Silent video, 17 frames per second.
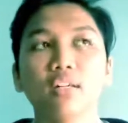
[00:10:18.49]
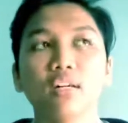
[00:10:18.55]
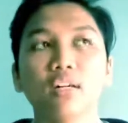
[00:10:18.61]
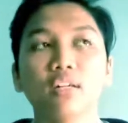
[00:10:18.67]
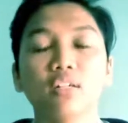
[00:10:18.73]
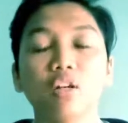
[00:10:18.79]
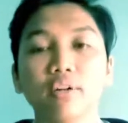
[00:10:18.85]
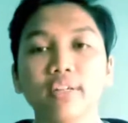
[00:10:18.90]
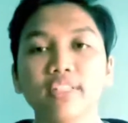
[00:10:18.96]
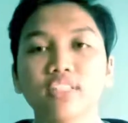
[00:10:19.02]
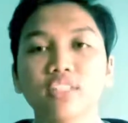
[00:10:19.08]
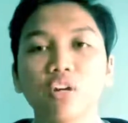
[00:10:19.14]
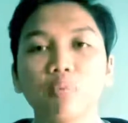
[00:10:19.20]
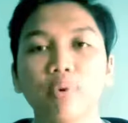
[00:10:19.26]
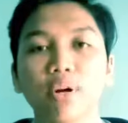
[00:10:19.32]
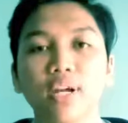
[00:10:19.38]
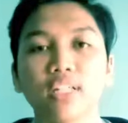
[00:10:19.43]
knowledge
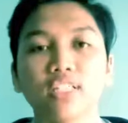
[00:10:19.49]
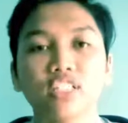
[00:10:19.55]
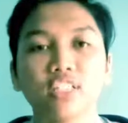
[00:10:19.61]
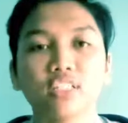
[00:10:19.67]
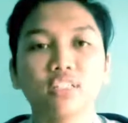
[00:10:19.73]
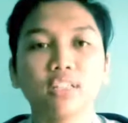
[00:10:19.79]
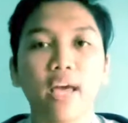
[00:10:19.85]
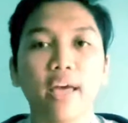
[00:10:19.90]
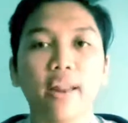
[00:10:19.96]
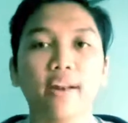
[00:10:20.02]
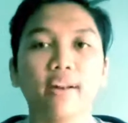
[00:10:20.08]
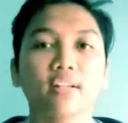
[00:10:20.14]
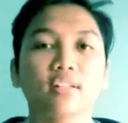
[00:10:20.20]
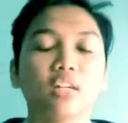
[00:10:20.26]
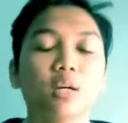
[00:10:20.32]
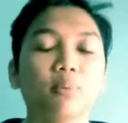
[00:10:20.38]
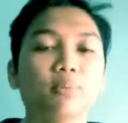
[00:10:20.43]
comprehension
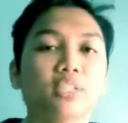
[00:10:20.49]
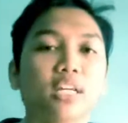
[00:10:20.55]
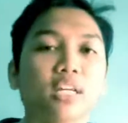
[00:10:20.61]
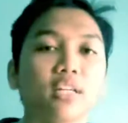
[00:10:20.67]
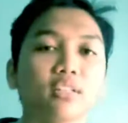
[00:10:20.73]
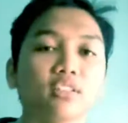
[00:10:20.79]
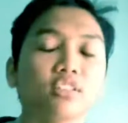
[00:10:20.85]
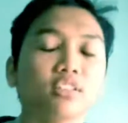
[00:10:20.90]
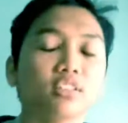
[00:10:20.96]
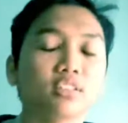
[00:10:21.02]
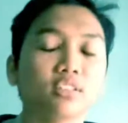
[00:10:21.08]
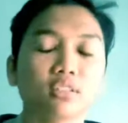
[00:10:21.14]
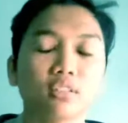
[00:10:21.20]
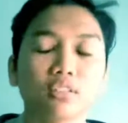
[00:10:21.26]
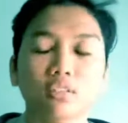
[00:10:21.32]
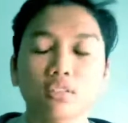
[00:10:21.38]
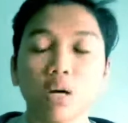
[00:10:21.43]
and
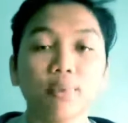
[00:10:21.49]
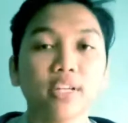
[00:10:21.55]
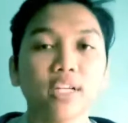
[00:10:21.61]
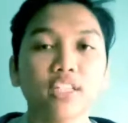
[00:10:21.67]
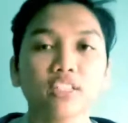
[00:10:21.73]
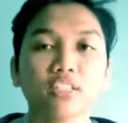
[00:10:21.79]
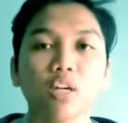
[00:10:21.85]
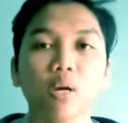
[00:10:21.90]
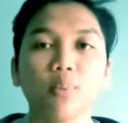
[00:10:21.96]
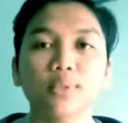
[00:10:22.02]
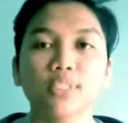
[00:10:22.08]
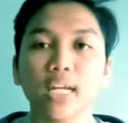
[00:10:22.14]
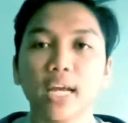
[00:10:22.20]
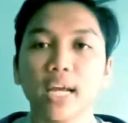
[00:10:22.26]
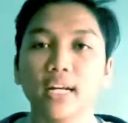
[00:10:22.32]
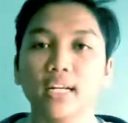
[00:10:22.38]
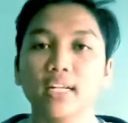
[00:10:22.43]
communication
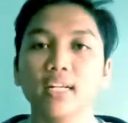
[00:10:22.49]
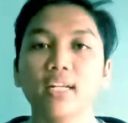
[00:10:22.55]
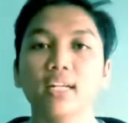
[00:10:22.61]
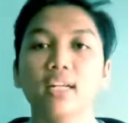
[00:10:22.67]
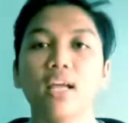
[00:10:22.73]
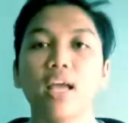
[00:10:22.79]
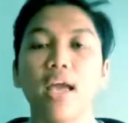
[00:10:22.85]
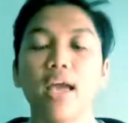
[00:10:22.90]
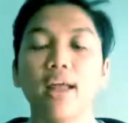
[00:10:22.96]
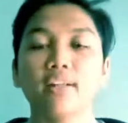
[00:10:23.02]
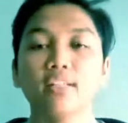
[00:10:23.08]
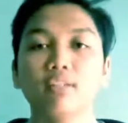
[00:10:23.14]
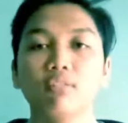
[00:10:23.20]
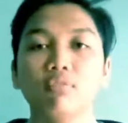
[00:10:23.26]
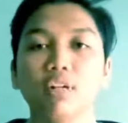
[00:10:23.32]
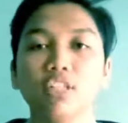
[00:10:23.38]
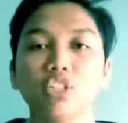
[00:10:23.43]
competence, and
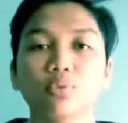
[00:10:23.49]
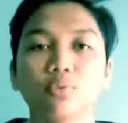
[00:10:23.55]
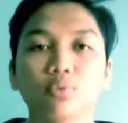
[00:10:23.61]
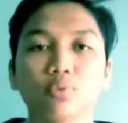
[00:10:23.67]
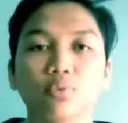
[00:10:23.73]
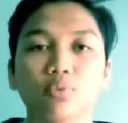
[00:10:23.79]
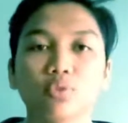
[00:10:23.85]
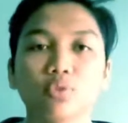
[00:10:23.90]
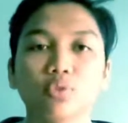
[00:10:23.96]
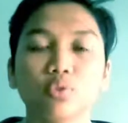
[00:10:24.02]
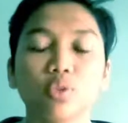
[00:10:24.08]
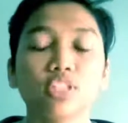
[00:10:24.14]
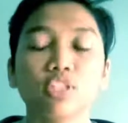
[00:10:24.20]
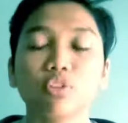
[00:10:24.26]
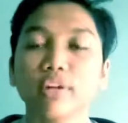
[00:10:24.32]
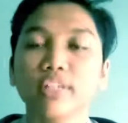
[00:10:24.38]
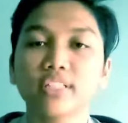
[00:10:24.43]
to
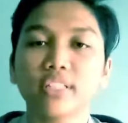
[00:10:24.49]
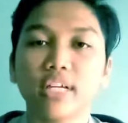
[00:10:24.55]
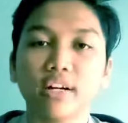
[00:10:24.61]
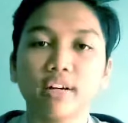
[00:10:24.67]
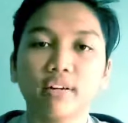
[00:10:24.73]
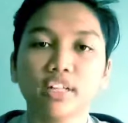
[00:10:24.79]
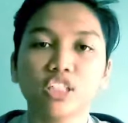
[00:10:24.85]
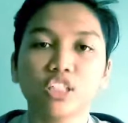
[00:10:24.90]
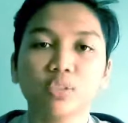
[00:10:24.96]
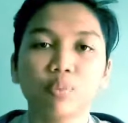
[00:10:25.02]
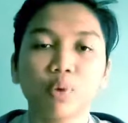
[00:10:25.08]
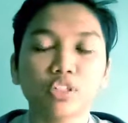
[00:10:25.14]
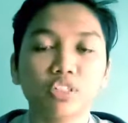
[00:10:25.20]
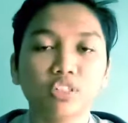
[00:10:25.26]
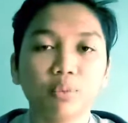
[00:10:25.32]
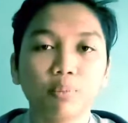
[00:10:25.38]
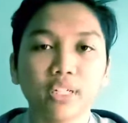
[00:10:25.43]
increase their
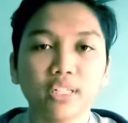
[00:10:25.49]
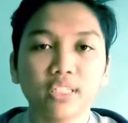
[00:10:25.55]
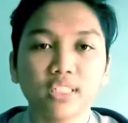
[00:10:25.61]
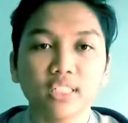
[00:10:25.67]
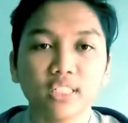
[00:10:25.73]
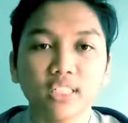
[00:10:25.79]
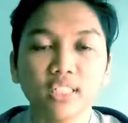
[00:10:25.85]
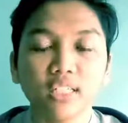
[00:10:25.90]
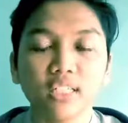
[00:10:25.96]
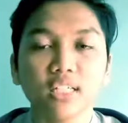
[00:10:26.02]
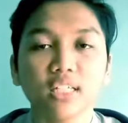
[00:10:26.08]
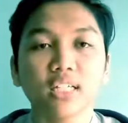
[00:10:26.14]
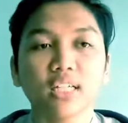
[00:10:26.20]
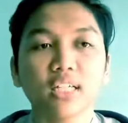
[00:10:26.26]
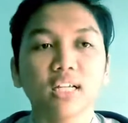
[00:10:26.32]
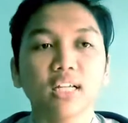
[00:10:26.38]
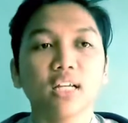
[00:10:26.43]
responsibility
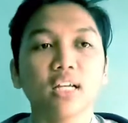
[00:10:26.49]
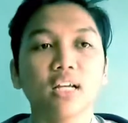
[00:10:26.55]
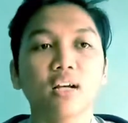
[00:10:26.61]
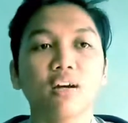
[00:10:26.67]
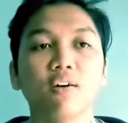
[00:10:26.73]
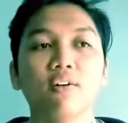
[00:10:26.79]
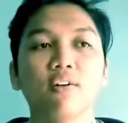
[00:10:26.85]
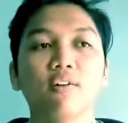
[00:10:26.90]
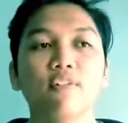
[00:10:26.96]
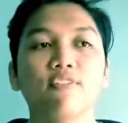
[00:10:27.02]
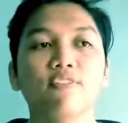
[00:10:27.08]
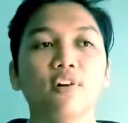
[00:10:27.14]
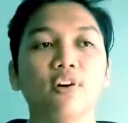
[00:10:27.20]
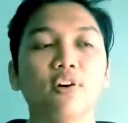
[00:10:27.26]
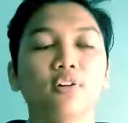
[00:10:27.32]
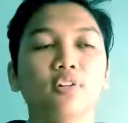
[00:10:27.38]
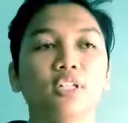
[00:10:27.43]

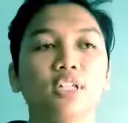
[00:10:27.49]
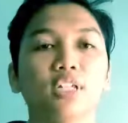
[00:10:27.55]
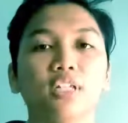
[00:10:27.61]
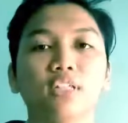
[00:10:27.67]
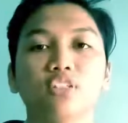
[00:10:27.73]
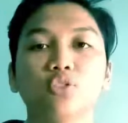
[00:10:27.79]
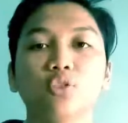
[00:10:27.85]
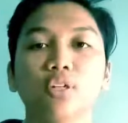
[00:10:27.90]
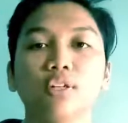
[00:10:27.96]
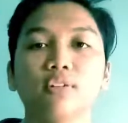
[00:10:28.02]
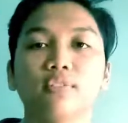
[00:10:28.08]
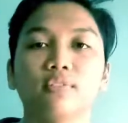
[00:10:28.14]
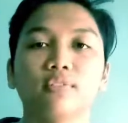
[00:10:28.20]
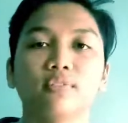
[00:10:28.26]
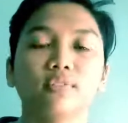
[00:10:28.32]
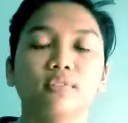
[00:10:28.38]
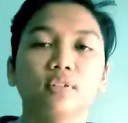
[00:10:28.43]
for the student,
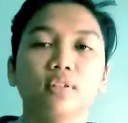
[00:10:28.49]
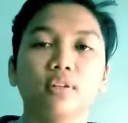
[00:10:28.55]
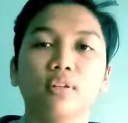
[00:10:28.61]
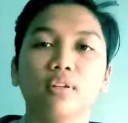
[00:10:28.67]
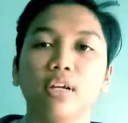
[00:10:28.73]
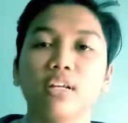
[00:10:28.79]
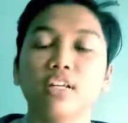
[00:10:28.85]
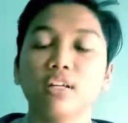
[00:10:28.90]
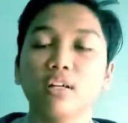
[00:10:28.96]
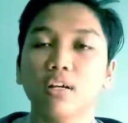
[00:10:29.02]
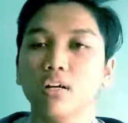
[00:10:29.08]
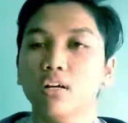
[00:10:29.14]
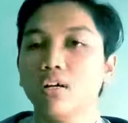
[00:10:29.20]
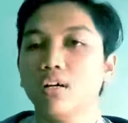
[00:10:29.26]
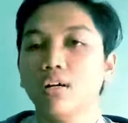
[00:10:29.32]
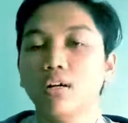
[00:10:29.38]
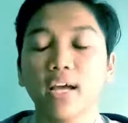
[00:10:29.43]

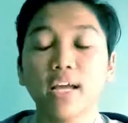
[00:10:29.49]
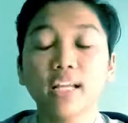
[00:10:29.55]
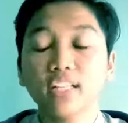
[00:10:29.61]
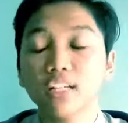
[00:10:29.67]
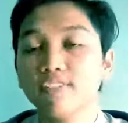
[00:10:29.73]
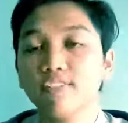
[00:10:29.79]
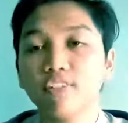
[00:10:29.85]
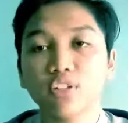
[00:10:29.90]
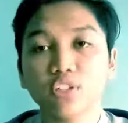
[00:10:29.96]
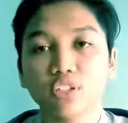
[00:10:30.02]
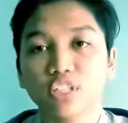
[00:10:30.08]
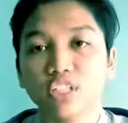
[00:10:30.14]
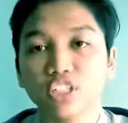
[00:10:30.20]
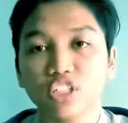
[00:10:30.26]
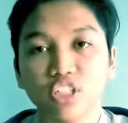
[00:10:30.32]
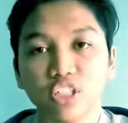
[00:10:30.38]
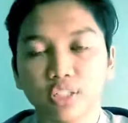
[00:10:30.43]
either for the
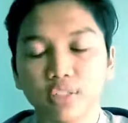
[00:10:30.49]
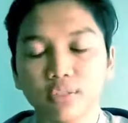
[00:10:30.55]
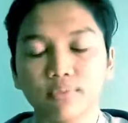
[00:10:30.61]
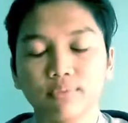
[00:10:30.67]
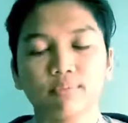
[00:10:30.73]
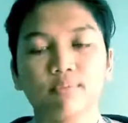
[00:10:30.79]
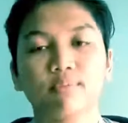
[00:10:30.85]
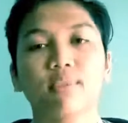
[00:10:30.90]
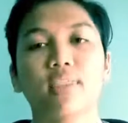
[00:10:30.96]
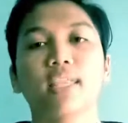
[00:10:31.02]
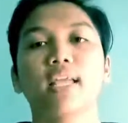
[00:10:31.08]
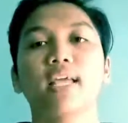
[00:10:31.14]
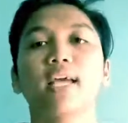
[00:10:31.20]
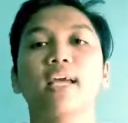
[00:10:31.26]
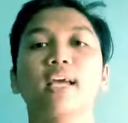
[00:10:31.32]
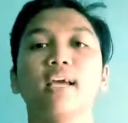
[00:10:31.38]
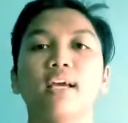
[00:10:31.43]
teacher.
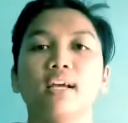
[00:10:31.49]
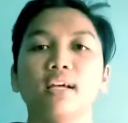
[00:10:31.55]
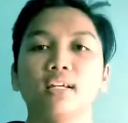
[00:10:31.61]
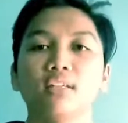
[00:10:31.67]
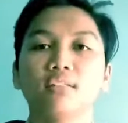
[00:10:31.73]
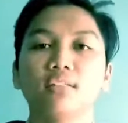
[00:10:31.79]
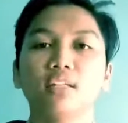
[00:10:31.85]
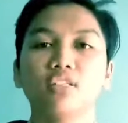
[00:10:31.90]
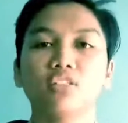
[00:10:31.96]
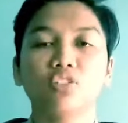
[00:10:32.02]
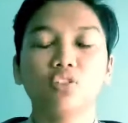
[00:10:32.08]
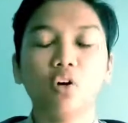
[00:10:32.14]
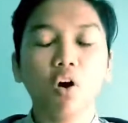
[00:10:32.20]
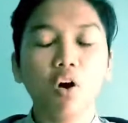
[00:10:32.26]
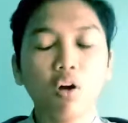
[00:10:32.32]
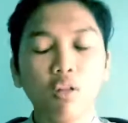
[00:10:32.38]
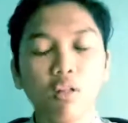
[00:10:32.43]
That's
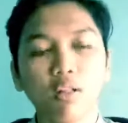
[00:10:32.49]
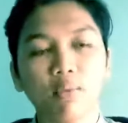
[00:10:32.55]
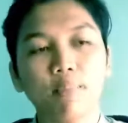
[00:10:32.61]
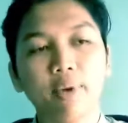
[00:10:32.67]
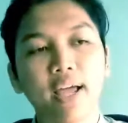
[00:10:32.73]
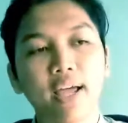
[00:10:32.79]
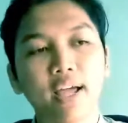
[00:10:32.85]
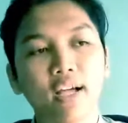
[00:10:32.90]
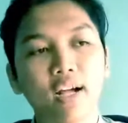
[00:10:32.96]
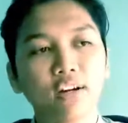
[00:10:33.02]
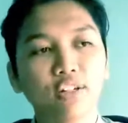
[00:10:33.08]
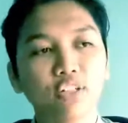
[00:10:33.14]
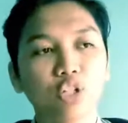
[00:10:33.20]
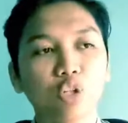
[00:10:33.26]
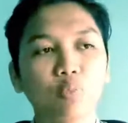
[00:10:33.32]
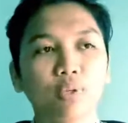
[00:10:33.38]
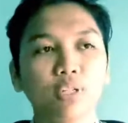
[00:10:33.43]
all my
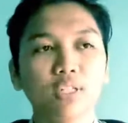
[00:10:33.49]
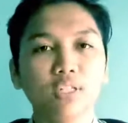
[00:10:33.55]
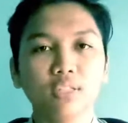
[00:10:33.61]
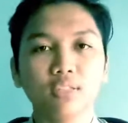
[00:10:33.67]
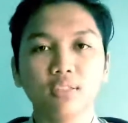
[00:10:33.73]
argument.